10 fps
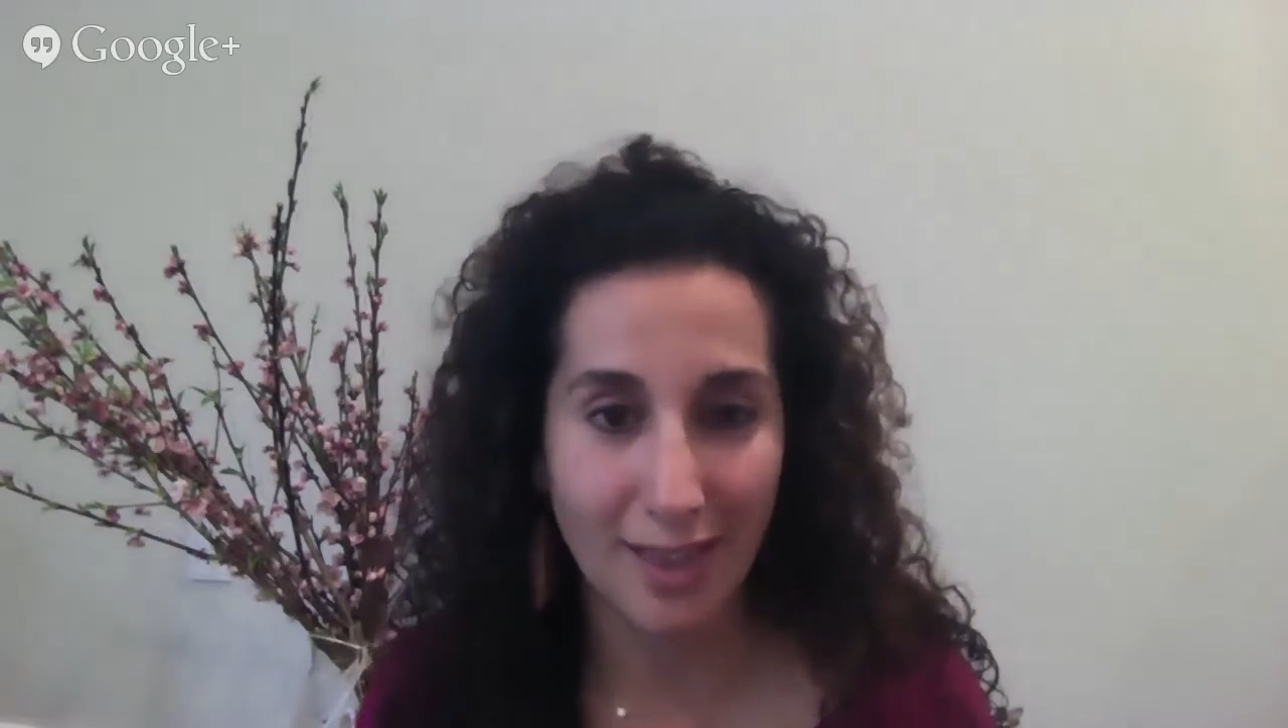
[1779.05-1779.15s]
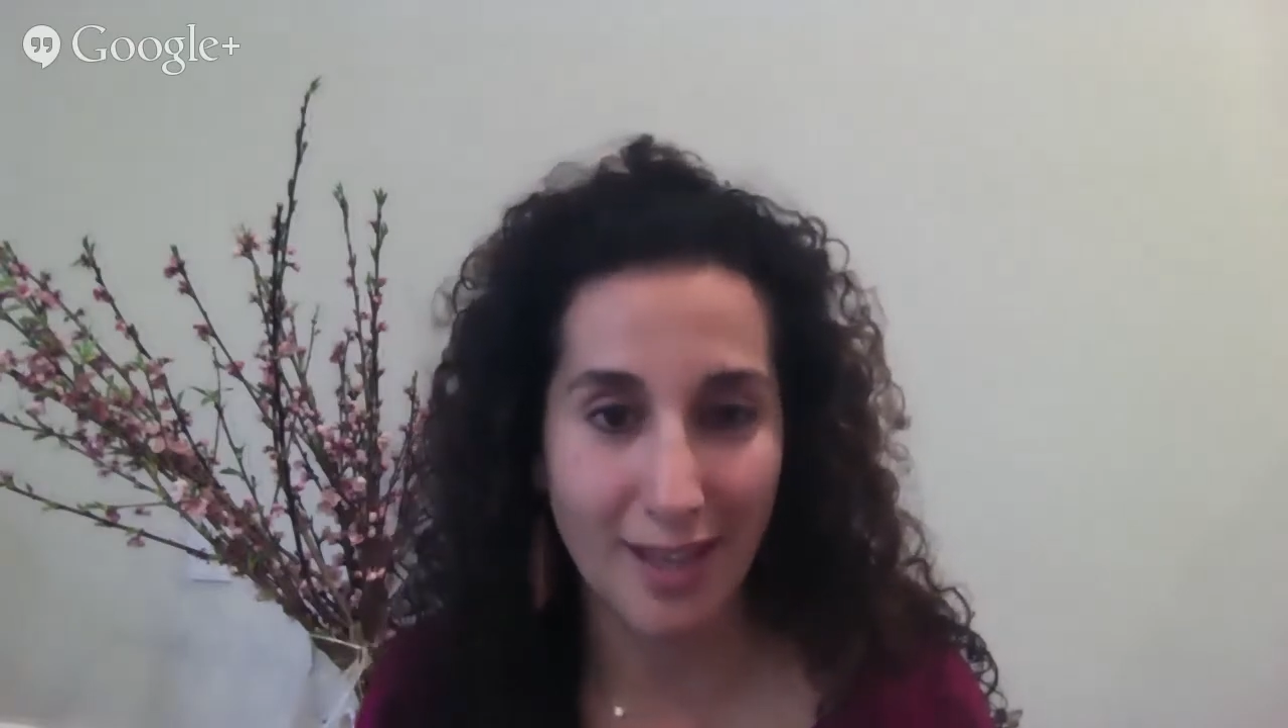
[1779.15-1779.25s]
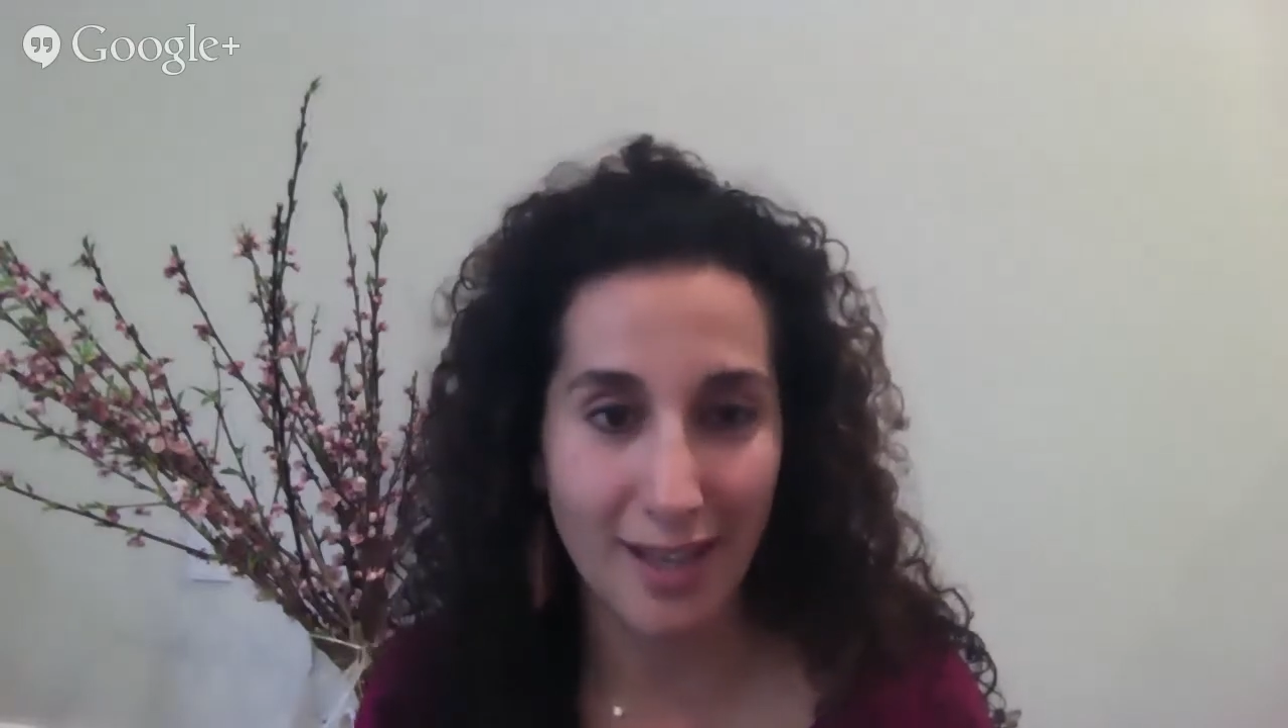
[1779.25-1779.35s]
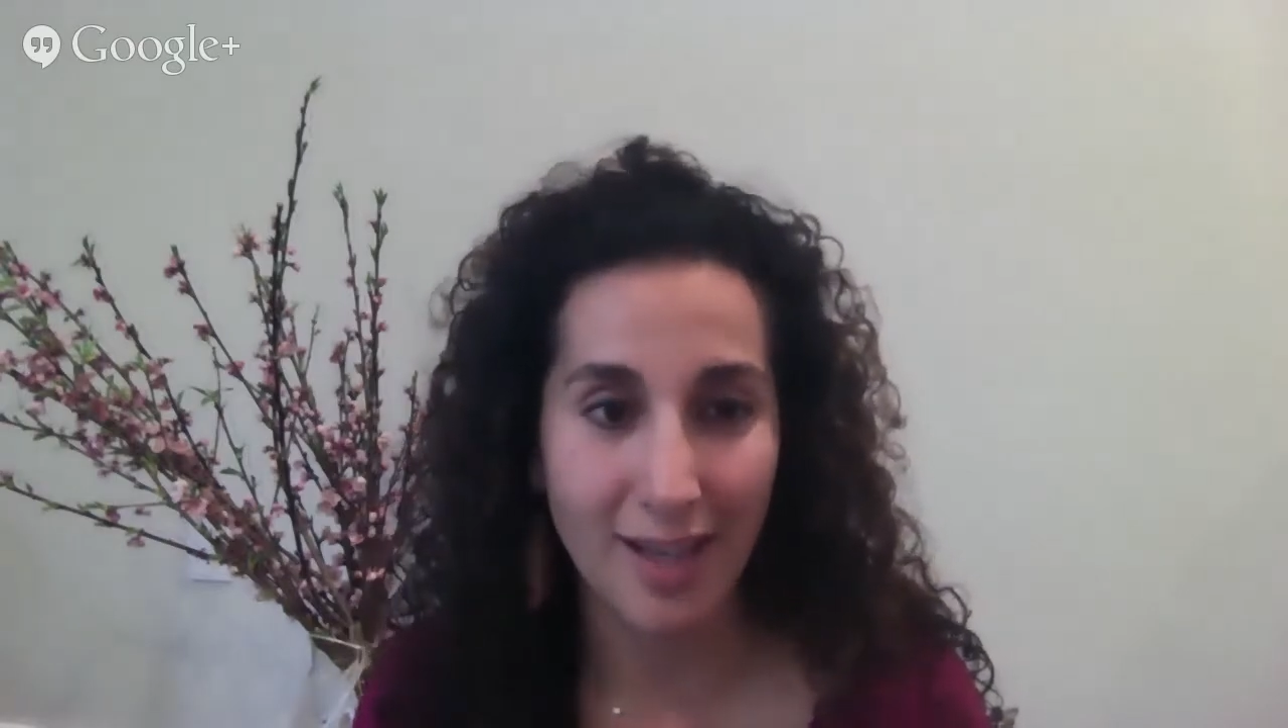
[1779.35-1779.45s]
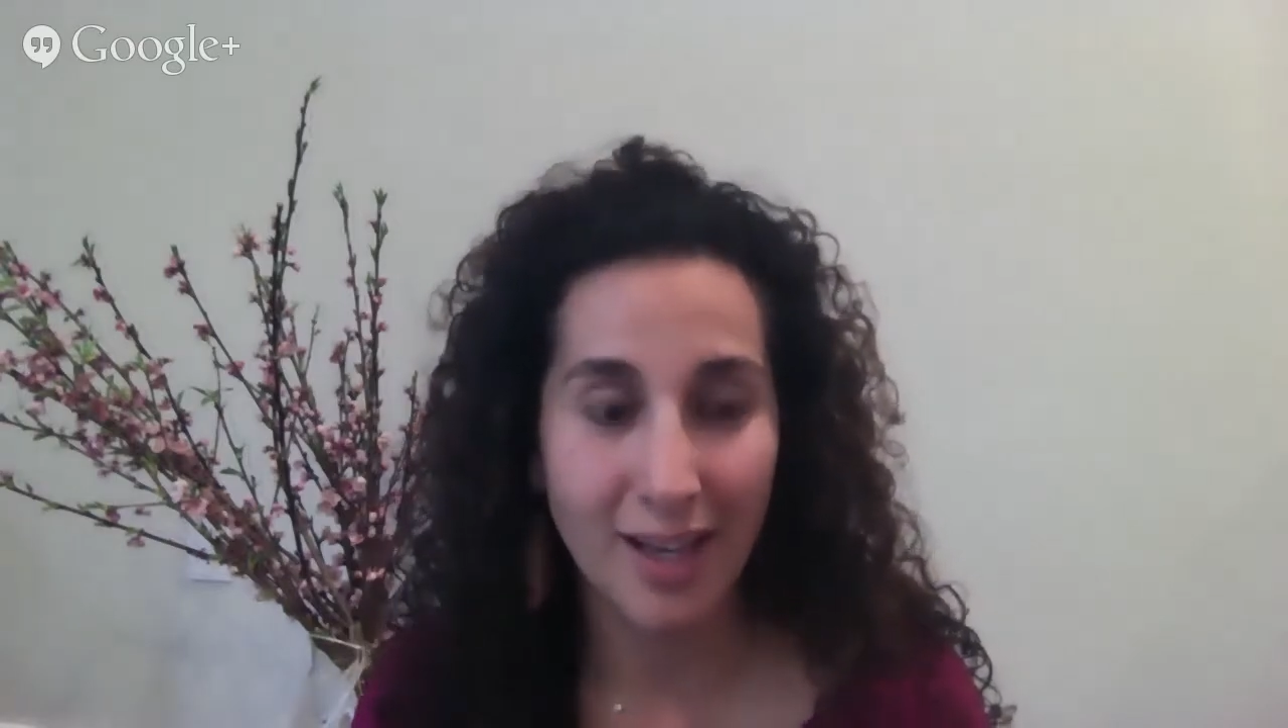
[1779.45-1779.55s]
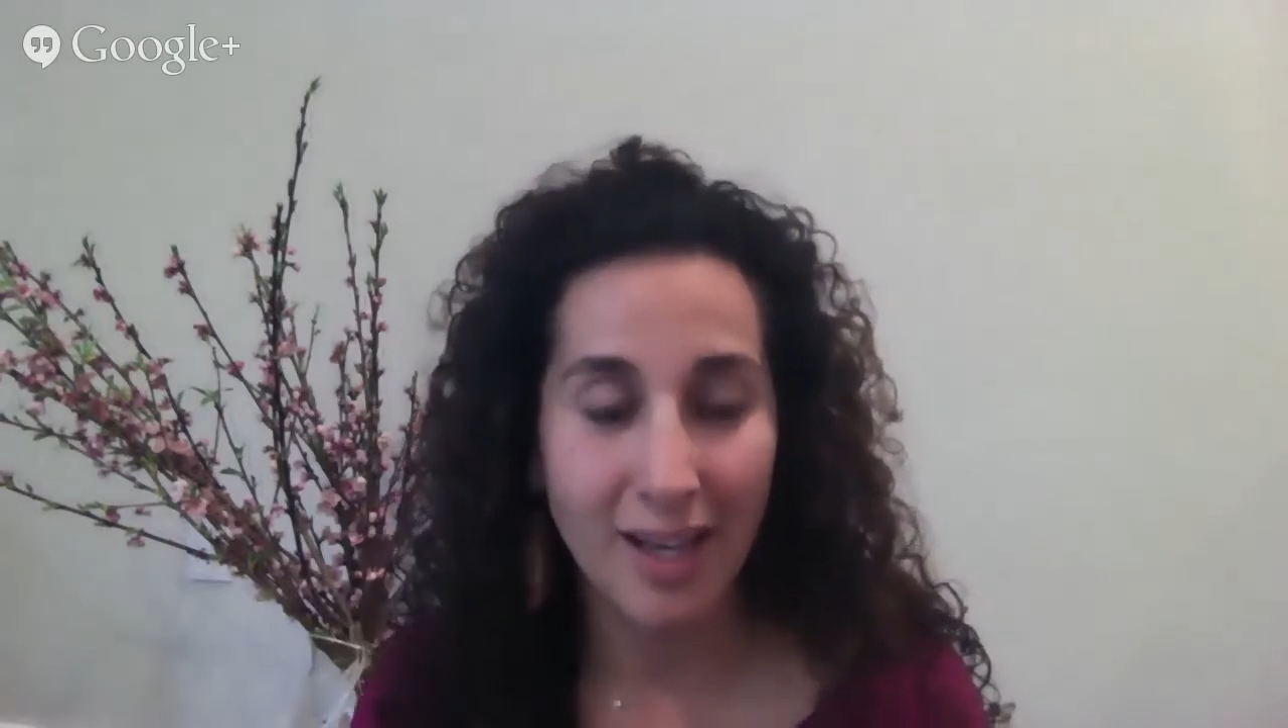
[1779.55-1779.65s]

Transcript: that